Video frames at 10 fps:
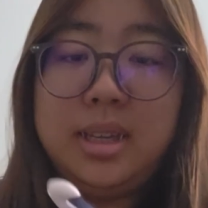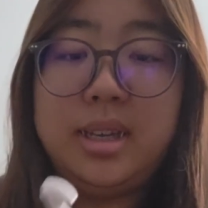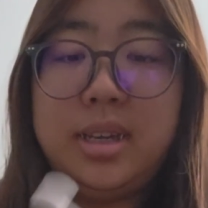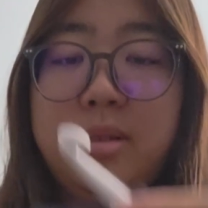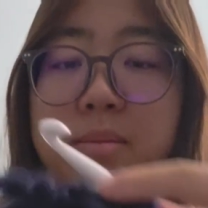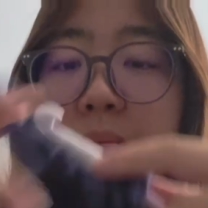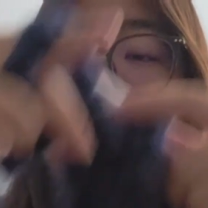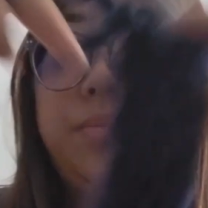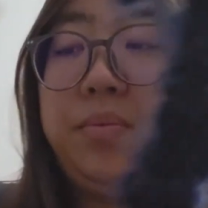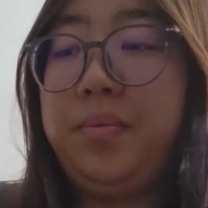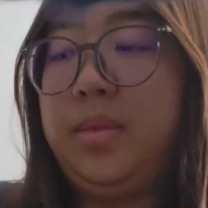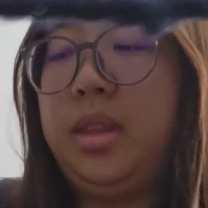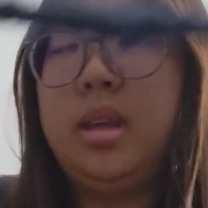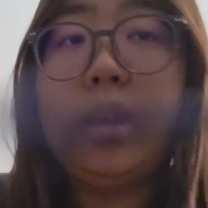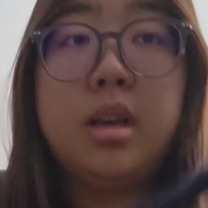Okay.
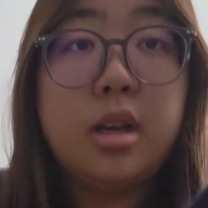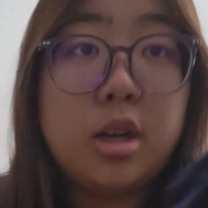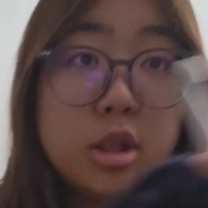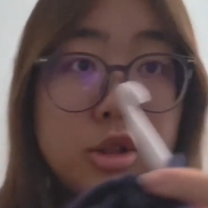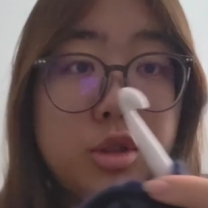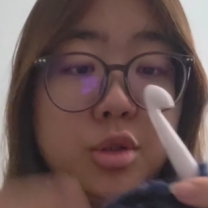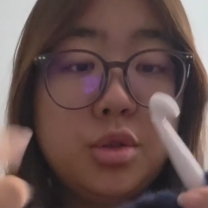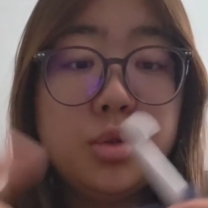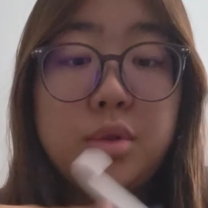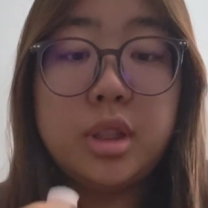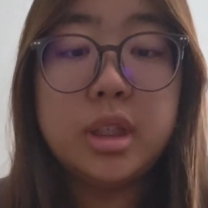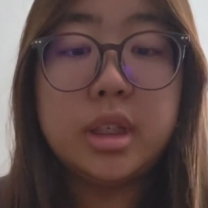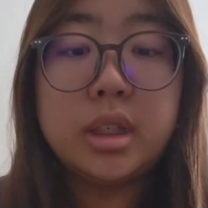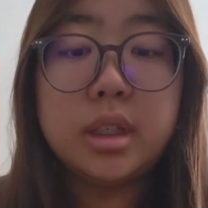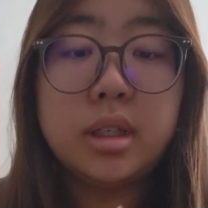On to
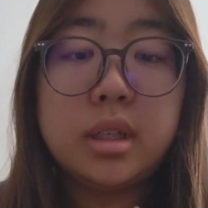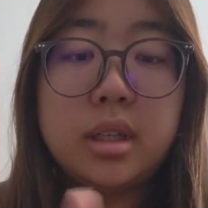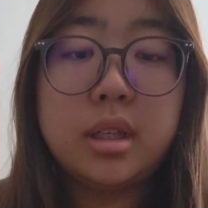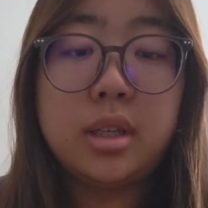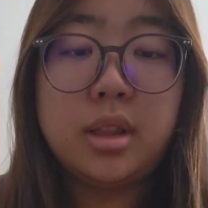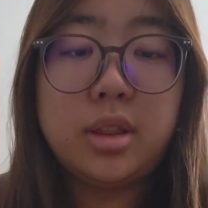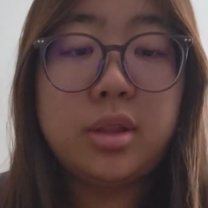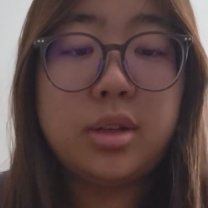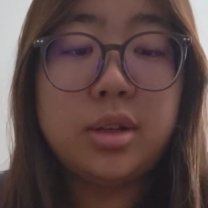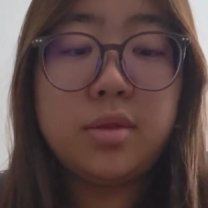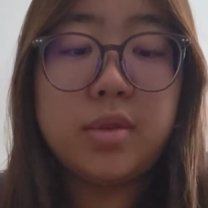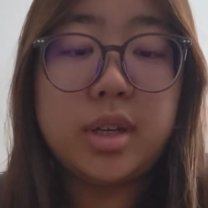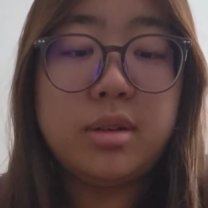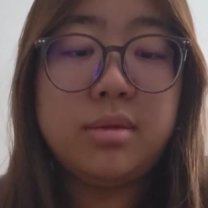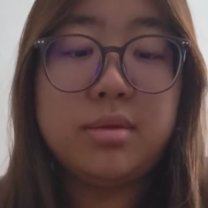the third
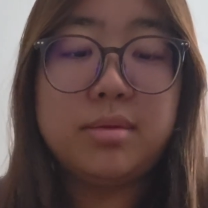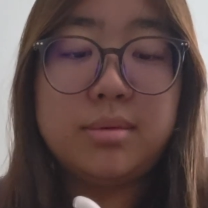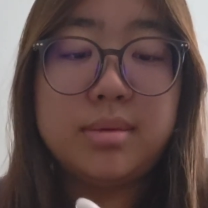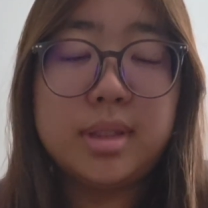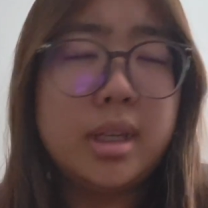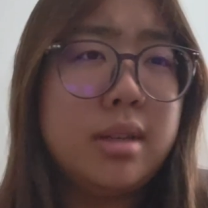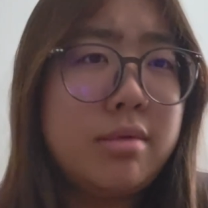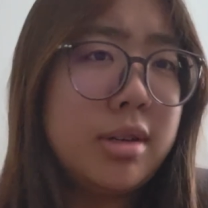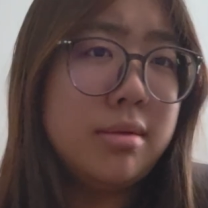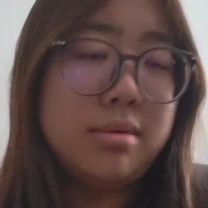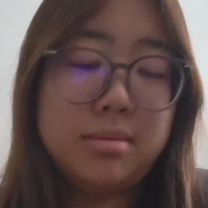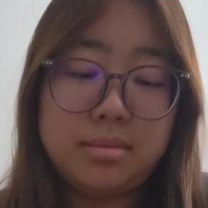row. Second row?